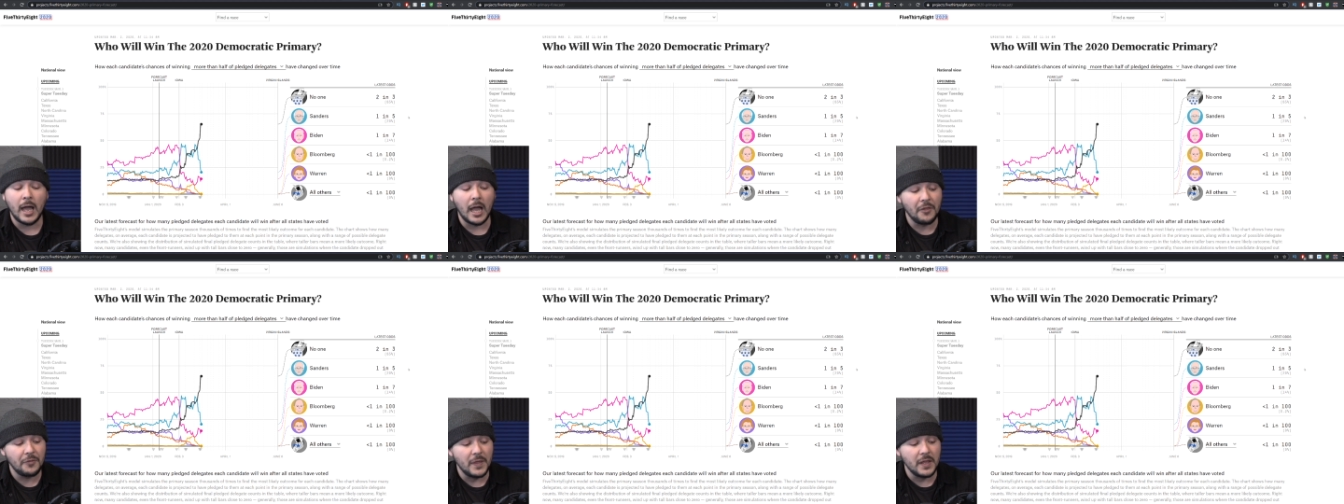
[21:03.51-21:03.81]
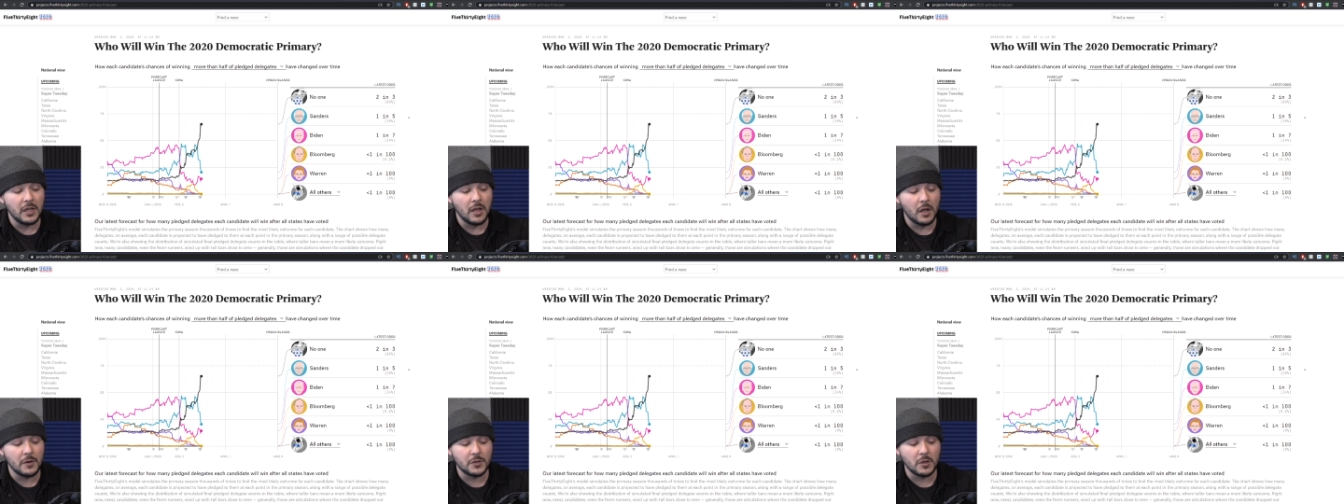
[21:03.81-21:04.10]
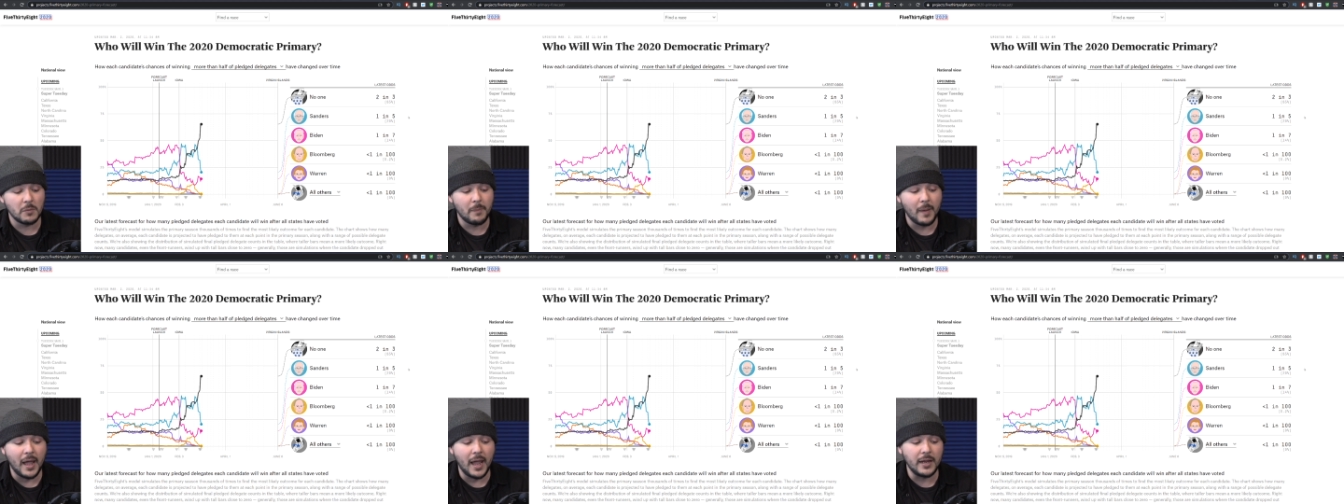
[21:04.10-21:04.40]
I think
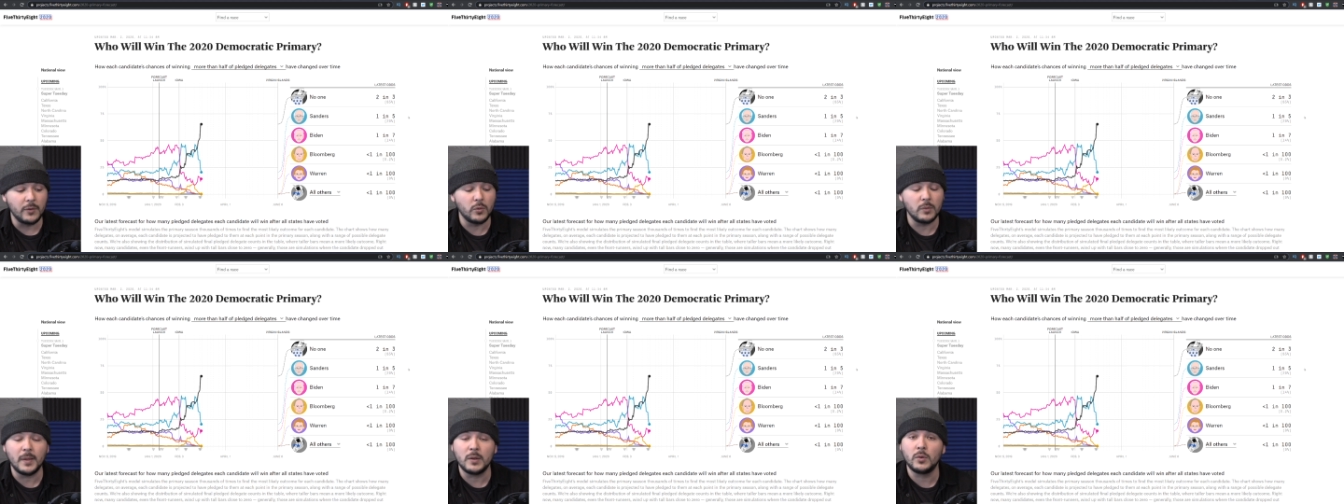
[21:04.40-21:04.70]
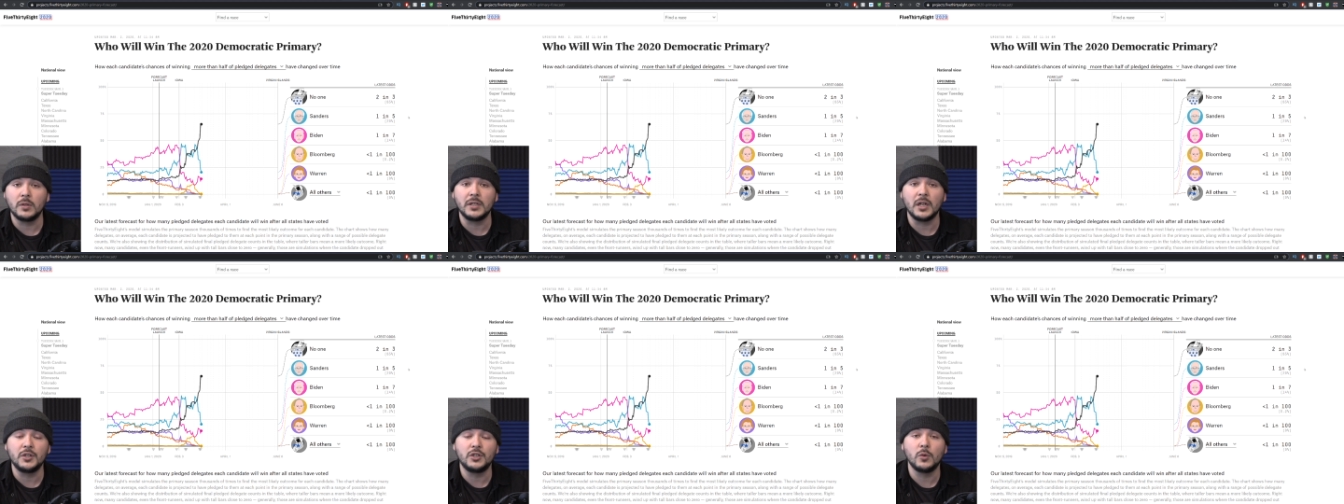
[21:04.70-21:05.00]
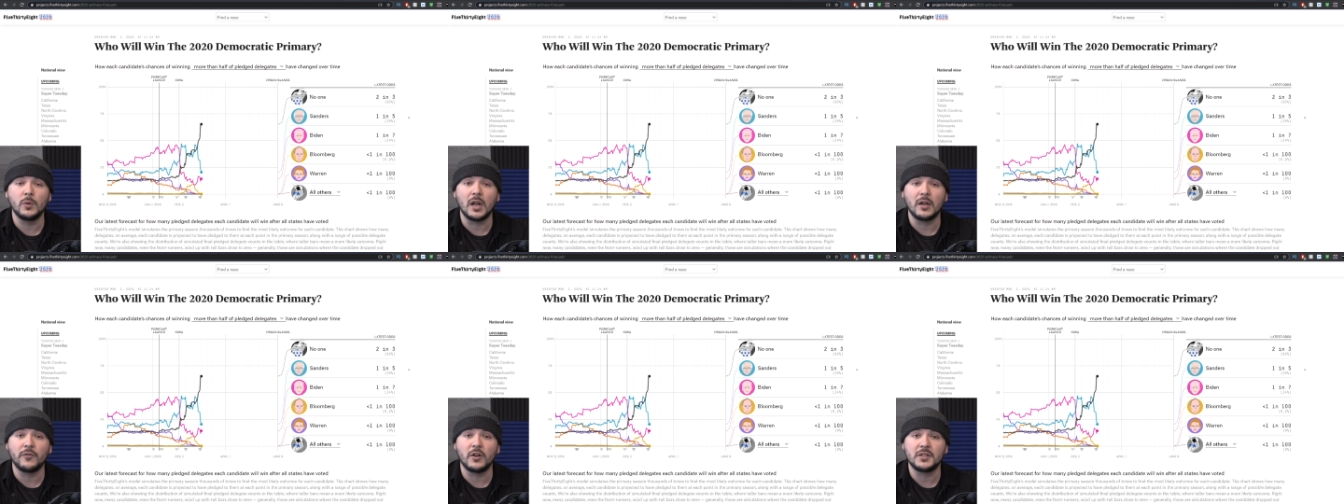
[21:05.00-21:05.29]
Hunter Biden would be willing to
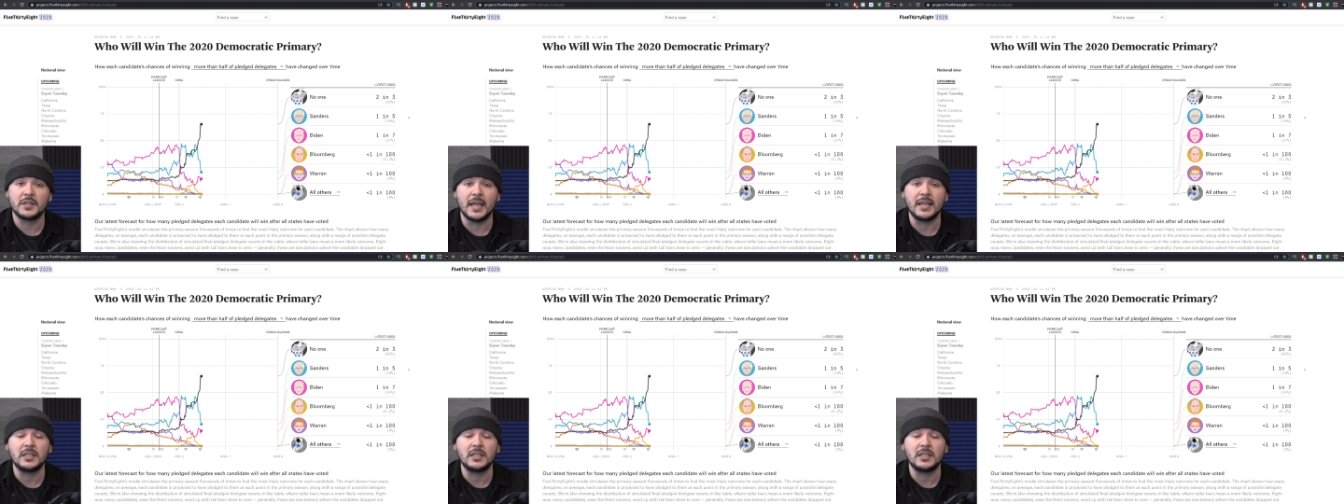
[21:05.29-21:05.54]
do whatever it